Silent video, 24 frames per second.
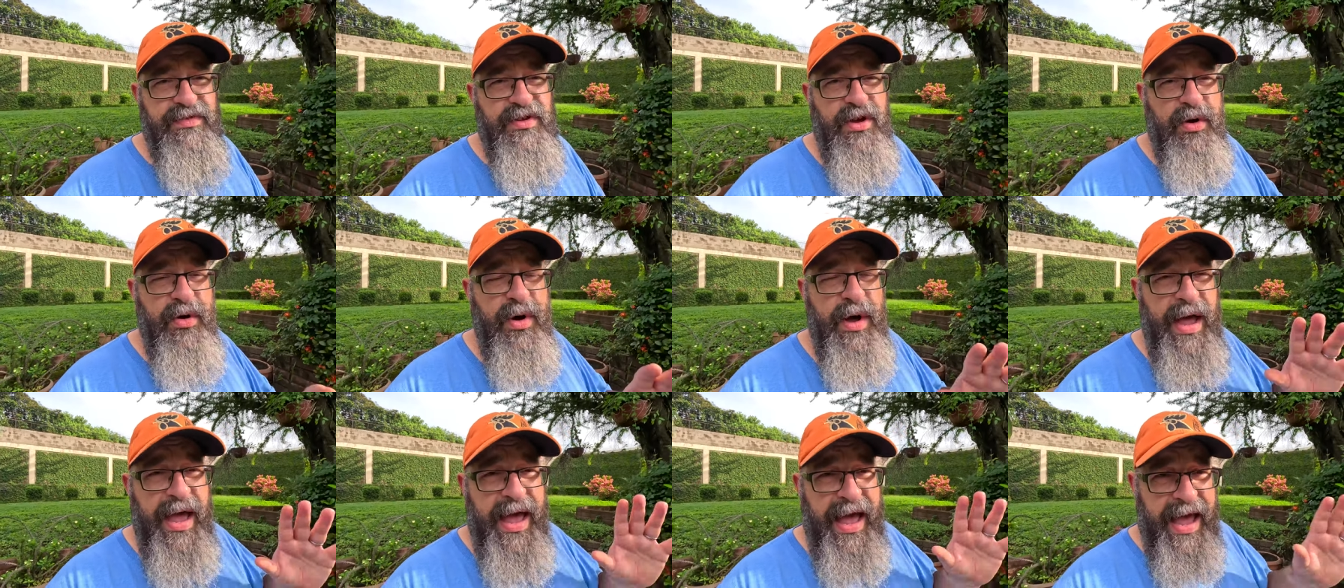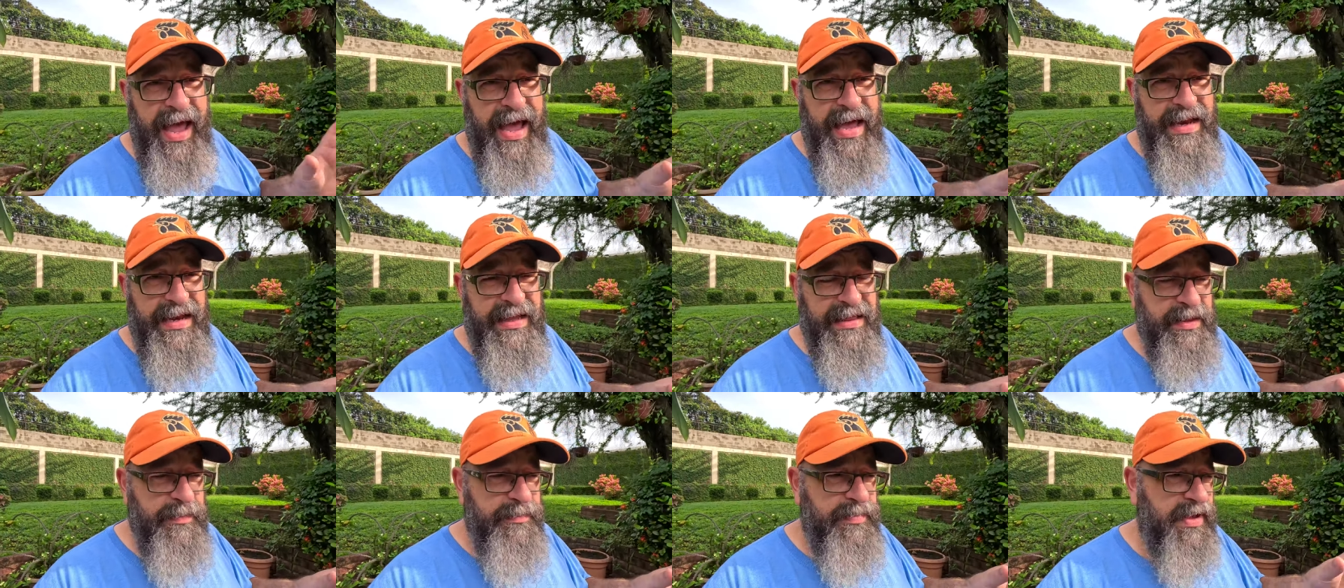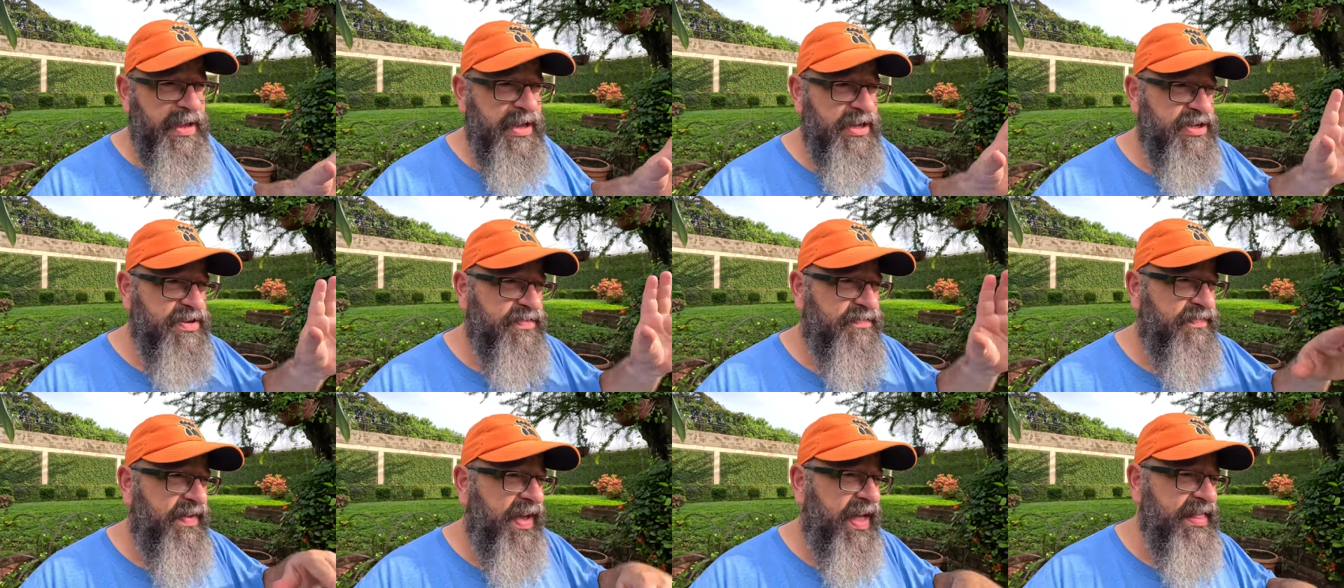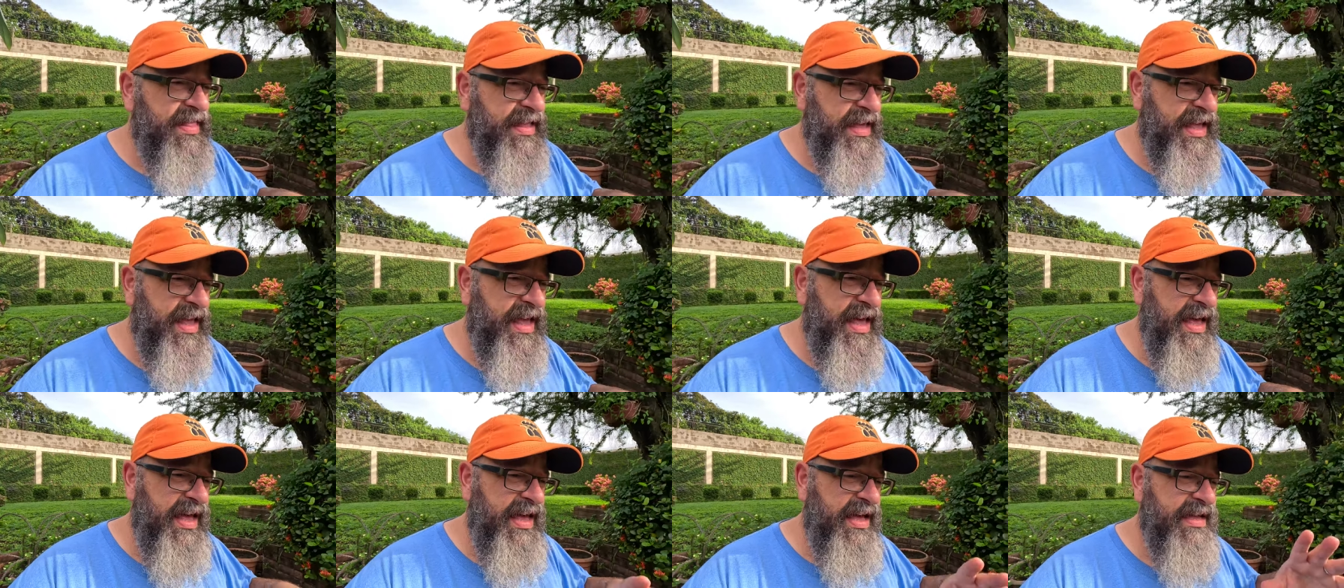So ate at the beach, fed the
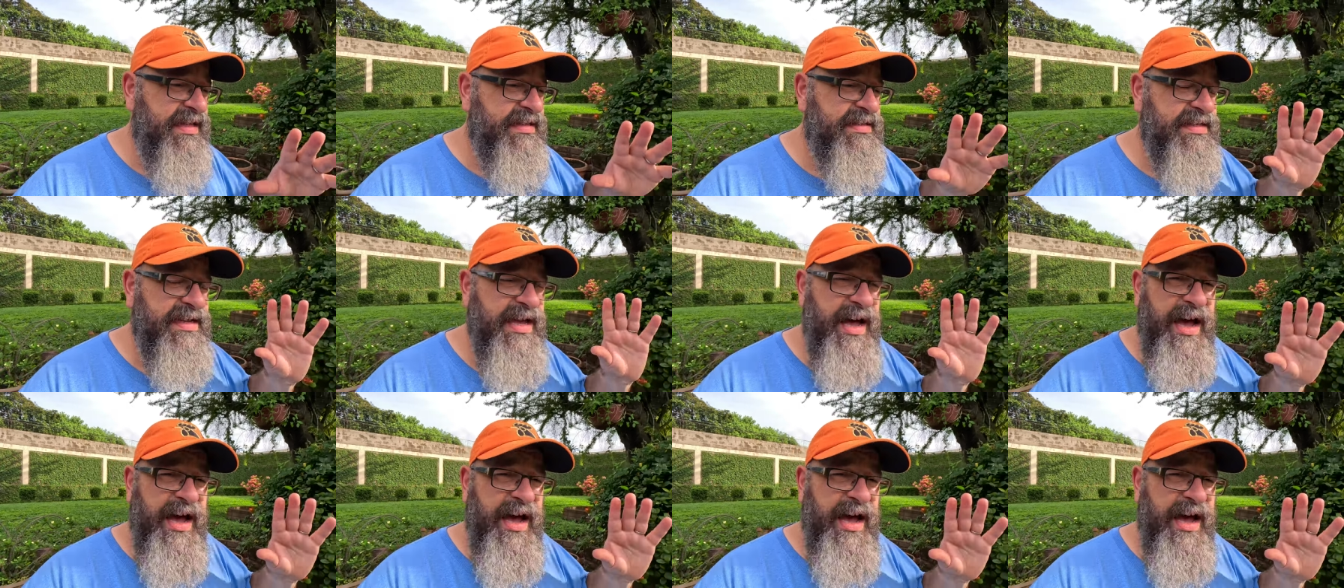kids,